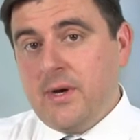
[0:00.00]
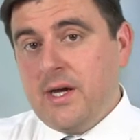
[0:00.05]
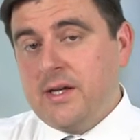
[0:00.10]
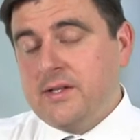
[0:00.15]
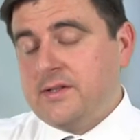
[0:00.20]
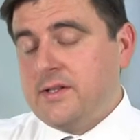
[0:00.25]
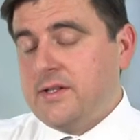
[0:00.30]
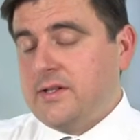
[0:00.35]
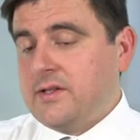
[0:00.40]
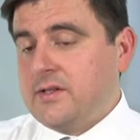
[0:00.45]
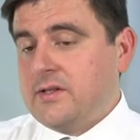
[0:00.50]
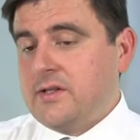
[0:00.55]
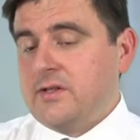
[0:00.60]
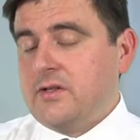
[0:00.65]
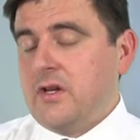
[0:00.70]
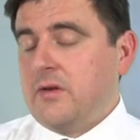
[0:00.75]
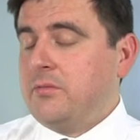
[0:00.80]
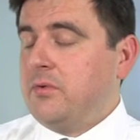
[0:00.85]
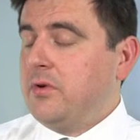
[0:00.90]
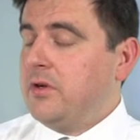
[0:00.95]
basis. There's
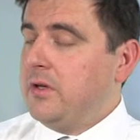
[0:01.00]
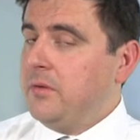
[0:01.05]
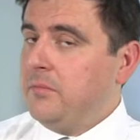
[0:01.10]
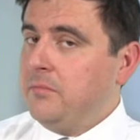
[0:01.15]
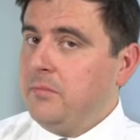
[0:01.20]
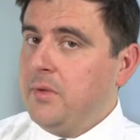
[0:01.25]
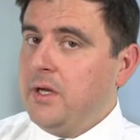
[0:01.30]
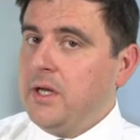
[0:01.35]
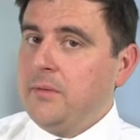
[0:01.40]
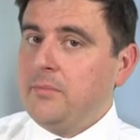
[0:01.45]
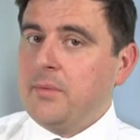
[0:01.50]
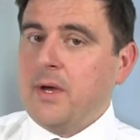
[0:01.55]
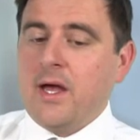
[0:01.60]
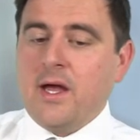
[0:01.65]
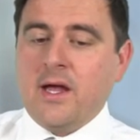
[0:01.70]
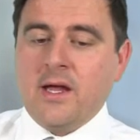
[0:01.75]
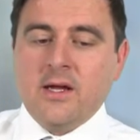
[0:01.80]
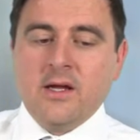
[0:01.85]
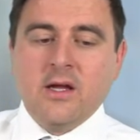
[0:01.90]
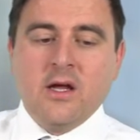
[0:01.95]
no point in me
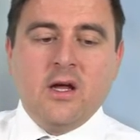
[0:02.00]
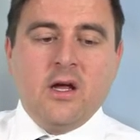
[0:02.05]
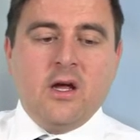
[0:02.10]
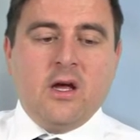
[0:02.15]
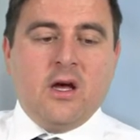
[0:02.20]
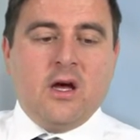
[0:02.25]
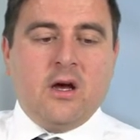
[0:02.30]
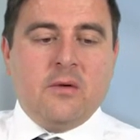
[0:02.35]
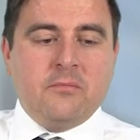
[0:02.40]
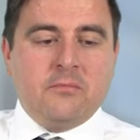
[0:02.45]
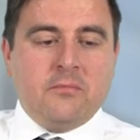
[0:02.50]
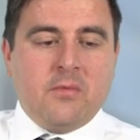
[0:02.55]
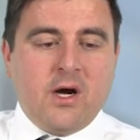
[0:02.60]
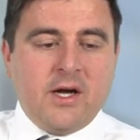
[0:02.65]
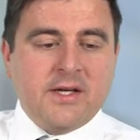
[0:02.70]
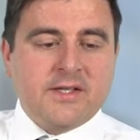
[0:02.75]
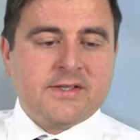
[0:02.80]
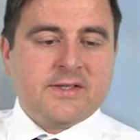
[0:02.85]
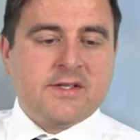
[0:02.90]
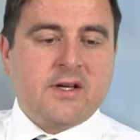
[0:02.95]
paying
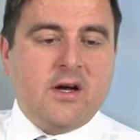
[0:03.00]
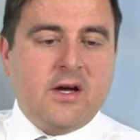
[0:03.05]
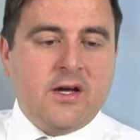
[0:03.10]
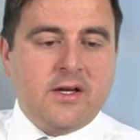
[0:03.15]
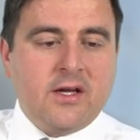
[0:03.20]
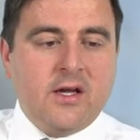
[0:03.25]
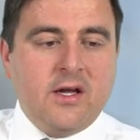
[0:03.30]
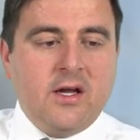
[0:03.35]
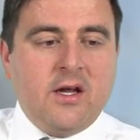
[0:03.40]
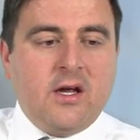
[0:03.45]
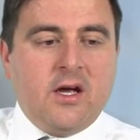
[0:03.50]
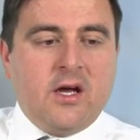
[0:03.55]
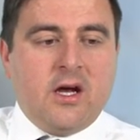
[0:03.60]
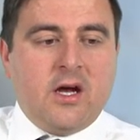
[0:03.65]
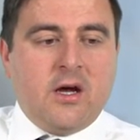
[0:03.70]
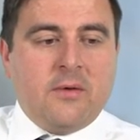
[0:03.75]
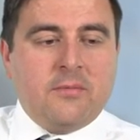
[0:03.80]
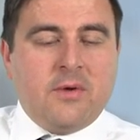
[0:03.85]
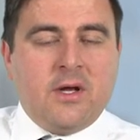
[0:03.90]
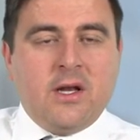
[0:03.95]
my side
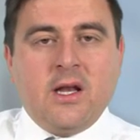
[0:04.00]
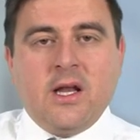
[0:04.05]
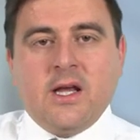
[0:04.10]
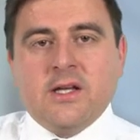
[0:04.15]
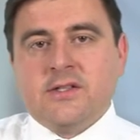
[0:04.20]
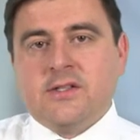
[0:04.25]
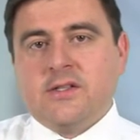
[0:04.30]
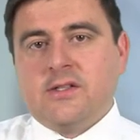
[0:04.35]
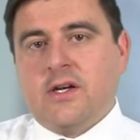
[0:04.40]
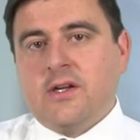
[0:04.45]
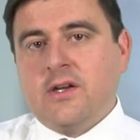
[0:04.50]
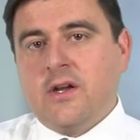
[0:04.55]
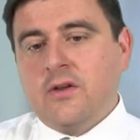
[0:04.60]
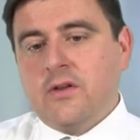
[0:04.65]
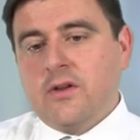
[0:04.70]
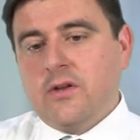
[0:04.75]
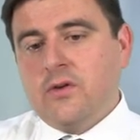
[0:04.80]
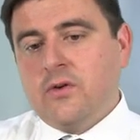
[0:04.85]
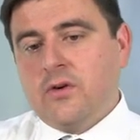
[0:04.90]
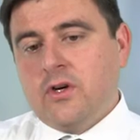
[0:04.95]
unless I know
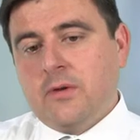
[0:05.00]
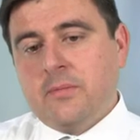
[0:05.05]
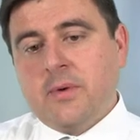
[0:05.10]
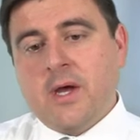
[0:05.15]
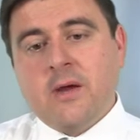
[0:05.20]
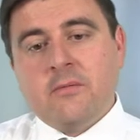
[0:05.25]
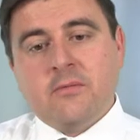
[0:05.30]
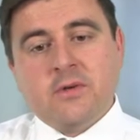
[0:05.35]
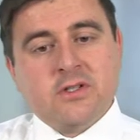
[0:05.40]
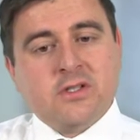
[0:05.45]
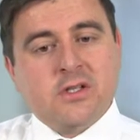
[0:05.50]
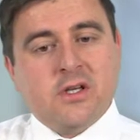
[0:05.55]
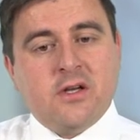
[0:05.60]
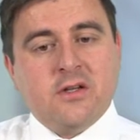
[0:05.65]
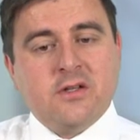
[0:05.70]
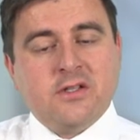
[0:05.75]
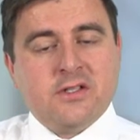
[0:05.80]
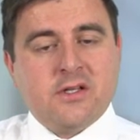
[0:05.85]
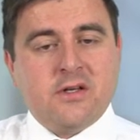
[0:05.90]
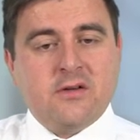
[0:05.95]
that you're going to pay in
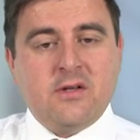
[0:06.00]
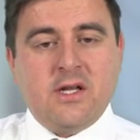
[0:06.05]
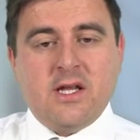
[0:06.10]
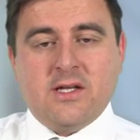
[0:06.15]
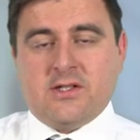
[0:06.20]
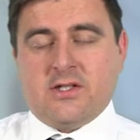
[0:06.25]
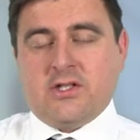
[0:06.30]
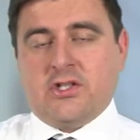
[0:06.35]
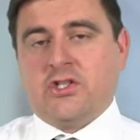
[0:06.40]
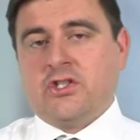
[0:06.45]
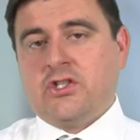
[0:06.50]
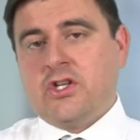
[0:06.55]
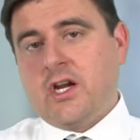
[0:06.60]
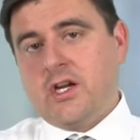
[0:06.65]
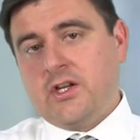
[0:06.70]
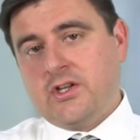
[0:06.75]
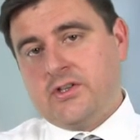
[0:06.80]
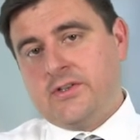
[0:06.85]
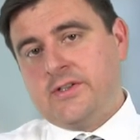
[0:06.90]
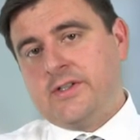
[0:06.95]
return. So let's
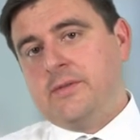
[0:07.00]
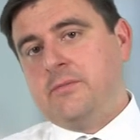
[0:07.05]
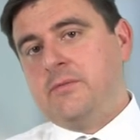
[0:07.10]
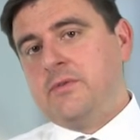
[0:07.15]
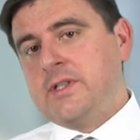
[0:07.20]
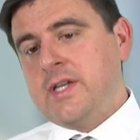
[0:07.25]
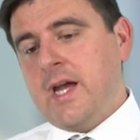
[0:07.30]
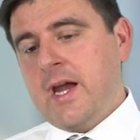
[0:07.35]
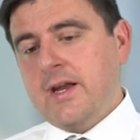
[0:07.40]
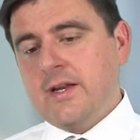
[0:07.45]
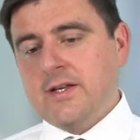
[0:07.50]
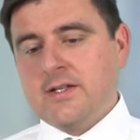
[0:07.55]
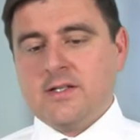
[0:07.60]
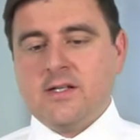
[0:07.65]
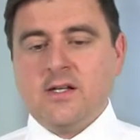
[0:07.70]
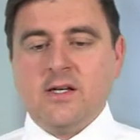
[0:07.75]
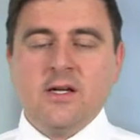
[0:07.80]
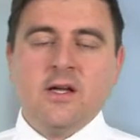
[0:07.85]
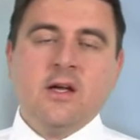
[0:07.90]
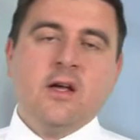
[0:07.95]
exchange
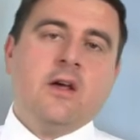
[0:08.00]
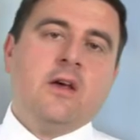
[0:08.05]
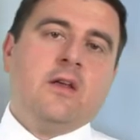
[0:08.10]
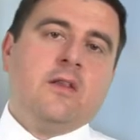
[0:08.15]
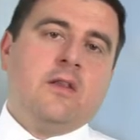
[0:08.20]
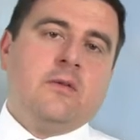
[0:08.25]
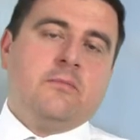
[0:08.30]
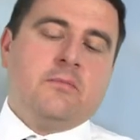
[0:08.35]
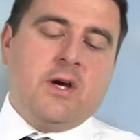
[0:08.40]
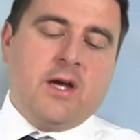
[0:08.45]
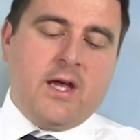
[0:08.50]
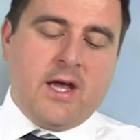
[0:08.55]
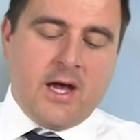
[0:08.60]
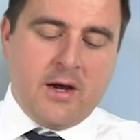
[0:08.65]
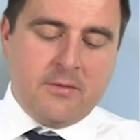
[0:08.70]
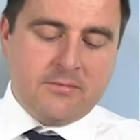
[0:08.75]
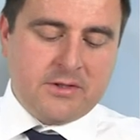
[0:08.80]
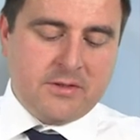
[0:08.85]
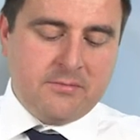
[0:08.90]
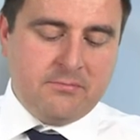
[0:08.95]
simultaneously. That might
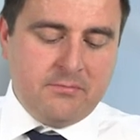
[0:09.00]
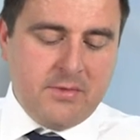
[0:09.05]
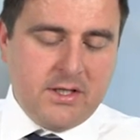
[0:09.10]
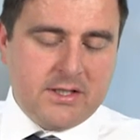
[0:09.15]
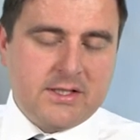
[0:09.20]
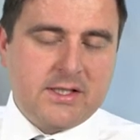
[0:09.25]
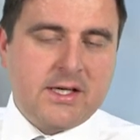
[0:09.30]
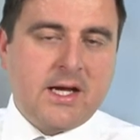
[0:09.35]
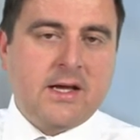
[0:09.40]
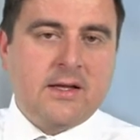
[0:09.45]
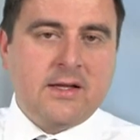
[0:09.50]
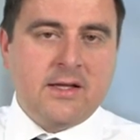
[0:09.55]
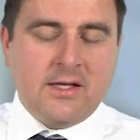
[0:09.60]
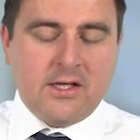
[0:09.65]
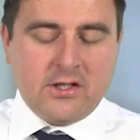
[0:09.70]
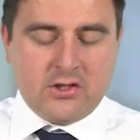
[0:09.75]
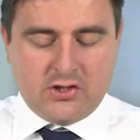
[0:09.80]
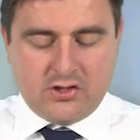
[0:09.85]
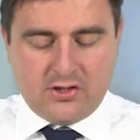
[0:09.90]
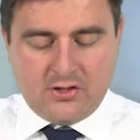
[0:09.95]
help to mitigate the
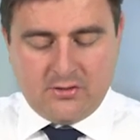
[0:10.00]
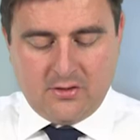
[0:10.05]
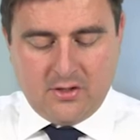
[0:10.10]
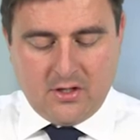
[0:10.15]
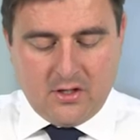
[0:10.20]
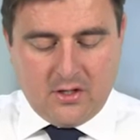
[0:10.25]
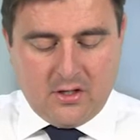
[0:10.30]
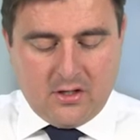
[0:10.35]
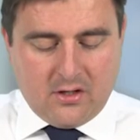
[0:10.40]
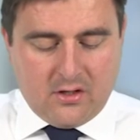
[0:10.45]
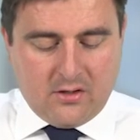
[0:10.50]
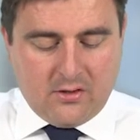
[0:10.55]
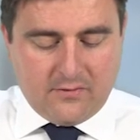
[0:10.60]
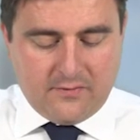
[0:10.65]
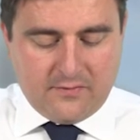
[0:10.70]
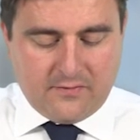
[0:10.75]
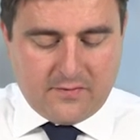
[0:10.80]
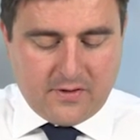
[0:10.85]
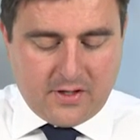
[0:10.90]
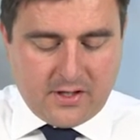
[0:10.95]
issue
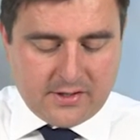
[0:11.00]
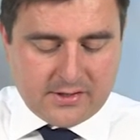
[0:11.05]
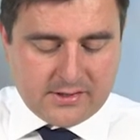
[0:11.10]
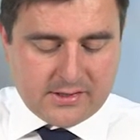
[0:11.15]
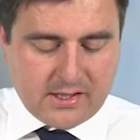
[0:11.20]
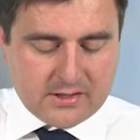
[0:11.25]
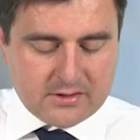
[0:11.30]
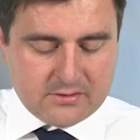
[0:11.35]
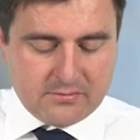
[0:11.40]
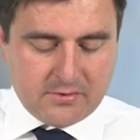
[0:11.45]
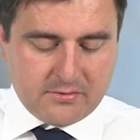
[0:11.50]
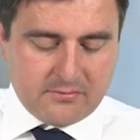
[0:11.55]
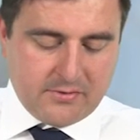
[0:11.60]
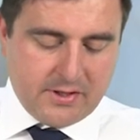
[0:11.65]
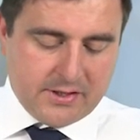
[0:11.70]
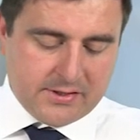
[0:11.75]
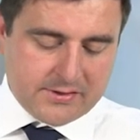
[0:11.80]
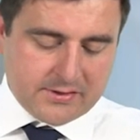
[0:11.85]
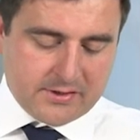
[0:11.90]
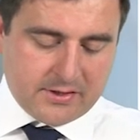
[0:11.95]
of settlement
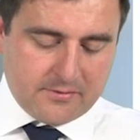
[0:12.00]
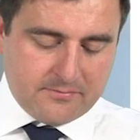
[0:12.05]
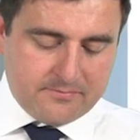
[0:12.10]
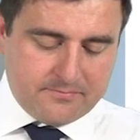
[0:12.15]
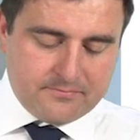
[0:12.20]
risk.